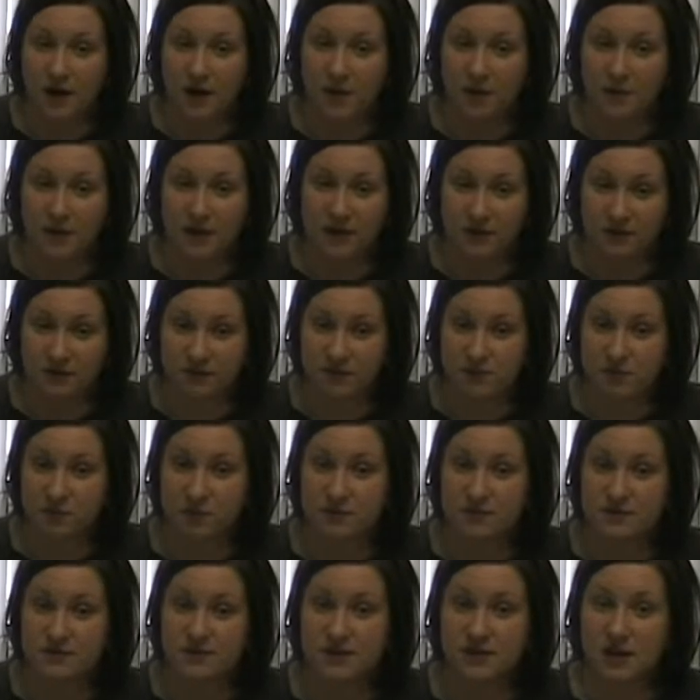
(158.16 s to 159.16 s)

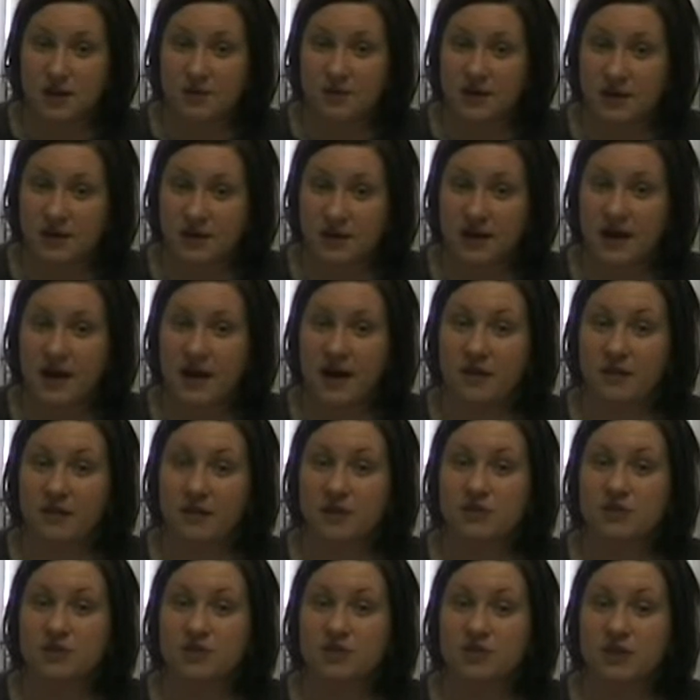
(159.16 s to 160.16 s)
individuals coming into
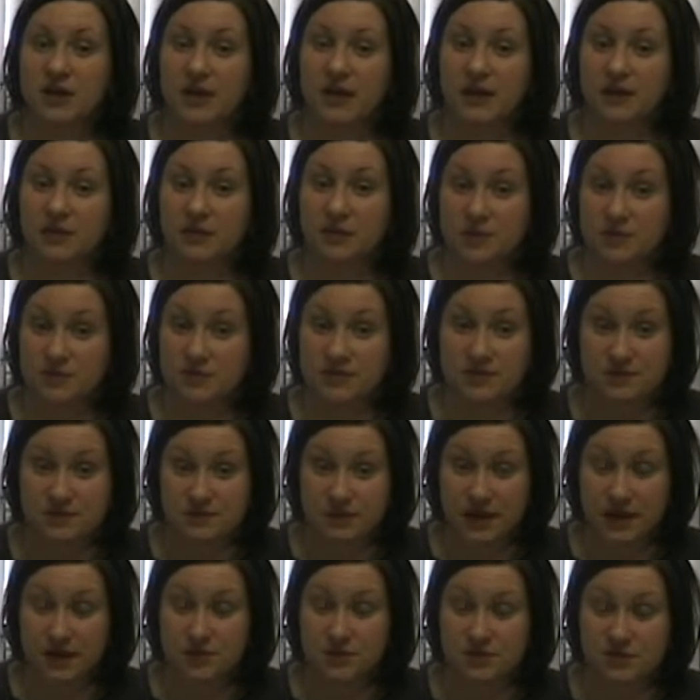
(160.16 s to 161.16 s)
college and those
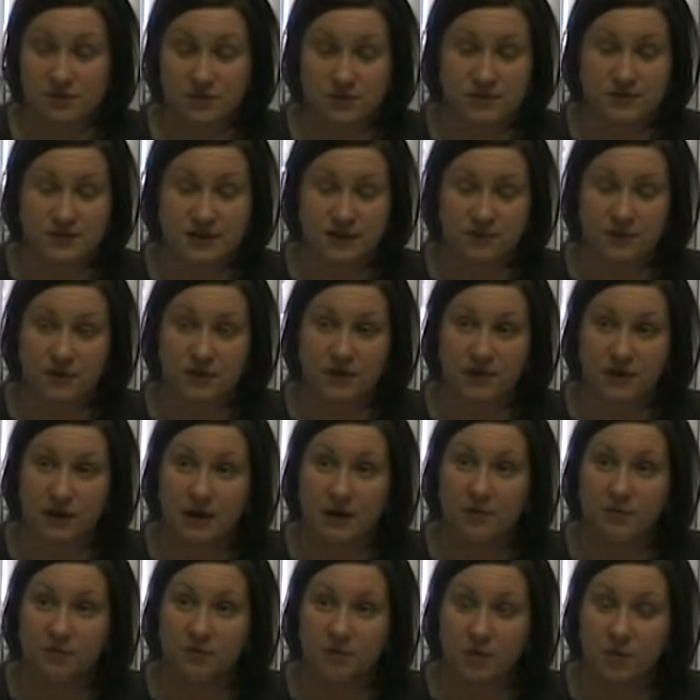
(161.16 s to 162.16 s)
college students that have been
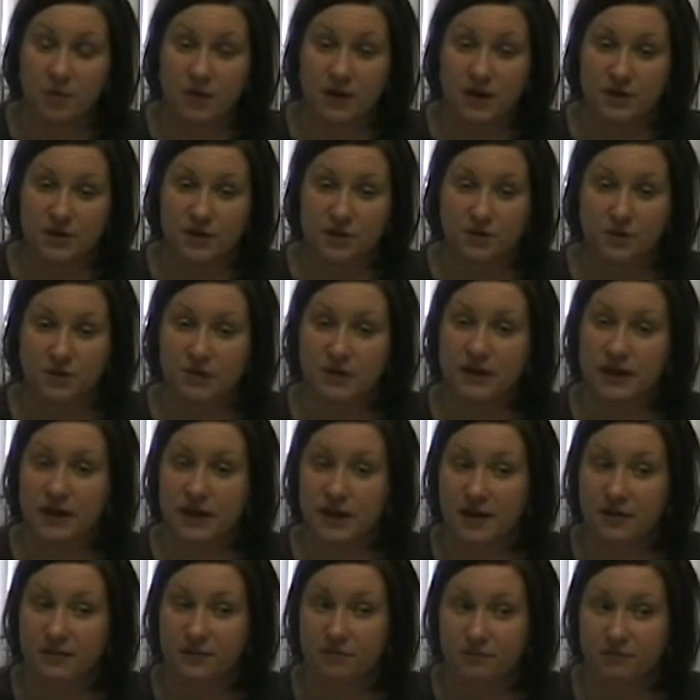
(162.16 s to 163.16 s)
around for a while should really
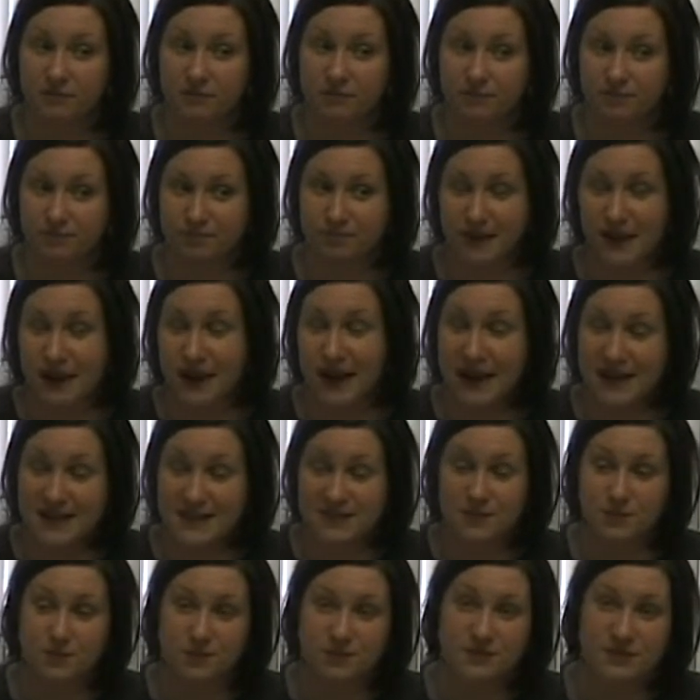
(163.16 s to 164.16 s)
have asked
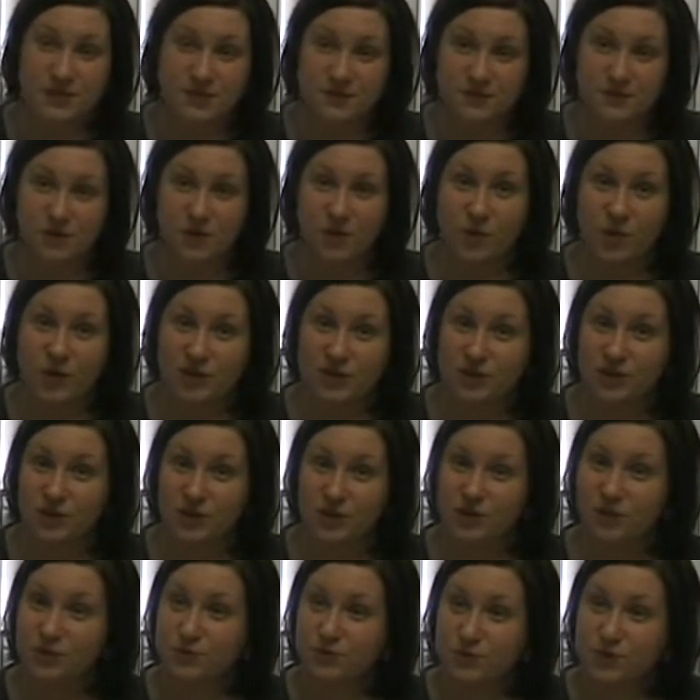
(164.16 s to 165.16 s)
themselves the
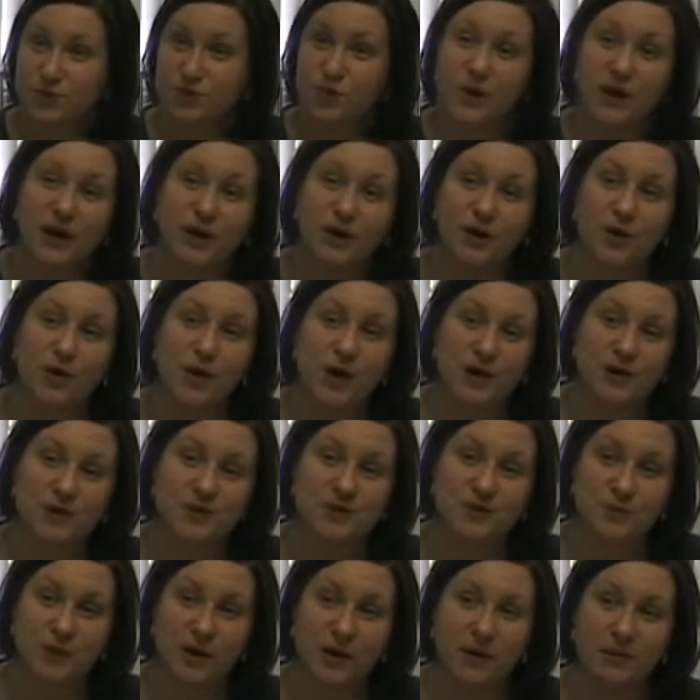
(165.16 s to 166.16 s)
question, do I know how to
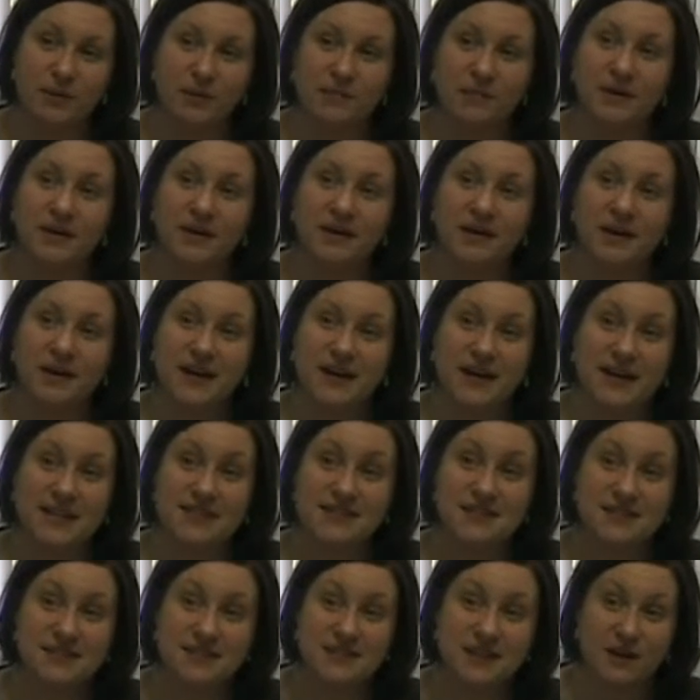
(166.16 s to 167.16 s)
swim? Is
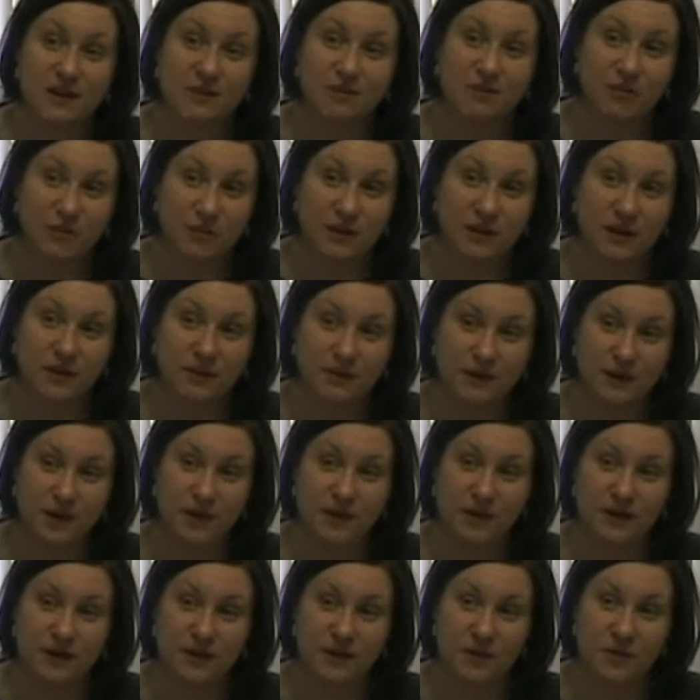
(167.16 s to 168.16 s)
it safe for me to be
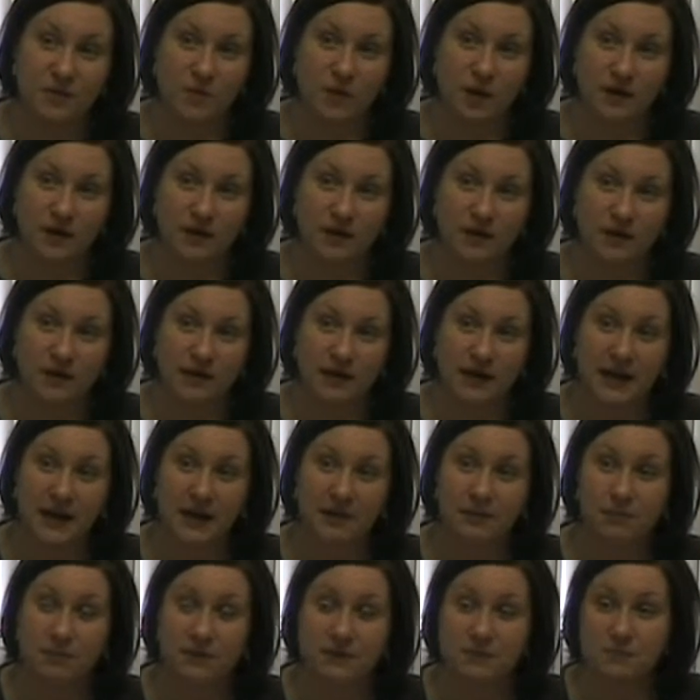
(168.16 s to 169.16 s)
going in the water?
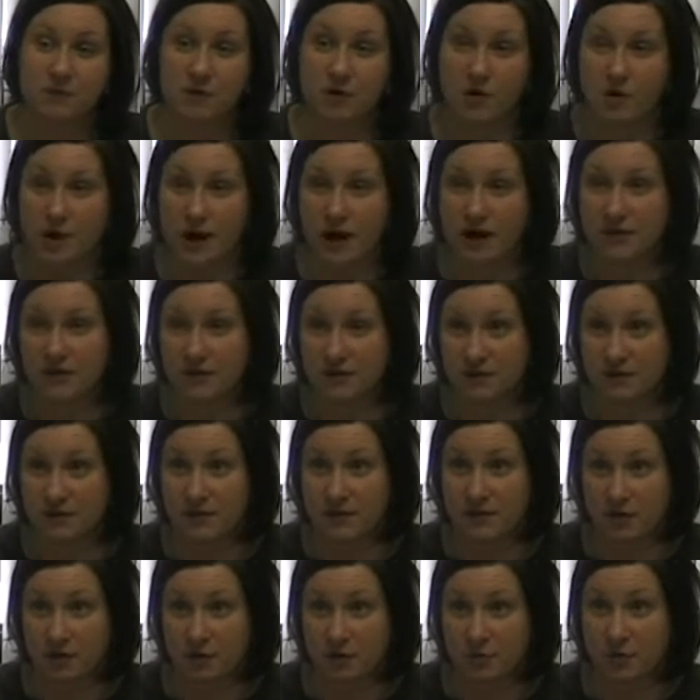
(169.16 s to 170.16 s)
And be proactive in
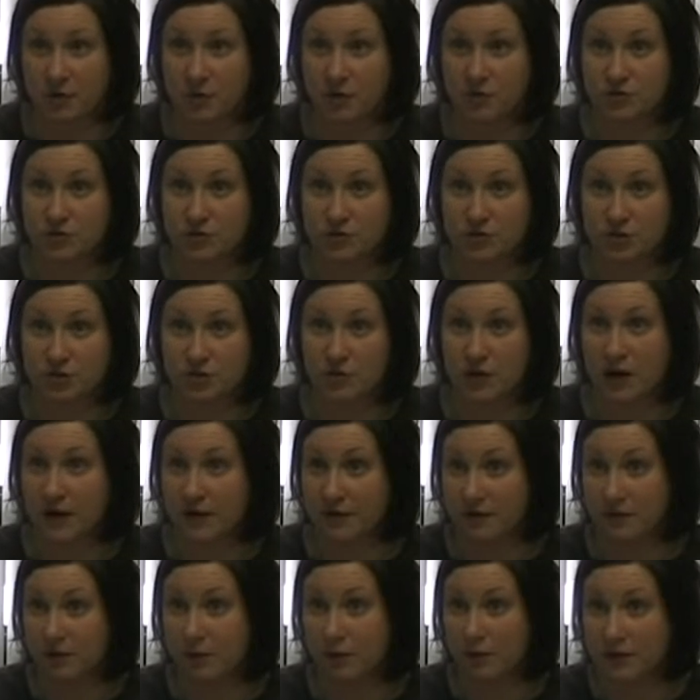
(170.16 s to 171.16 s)
their approach to how
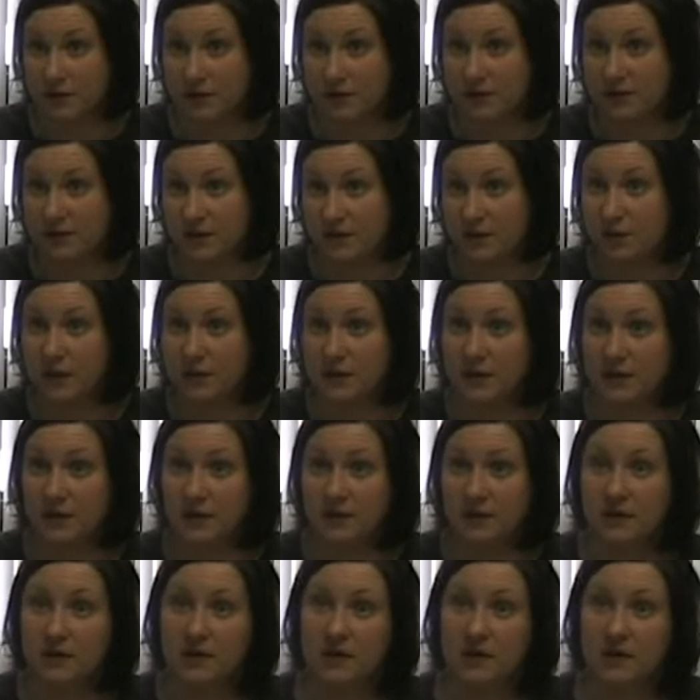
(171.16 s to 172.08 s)
they're going to deal with it.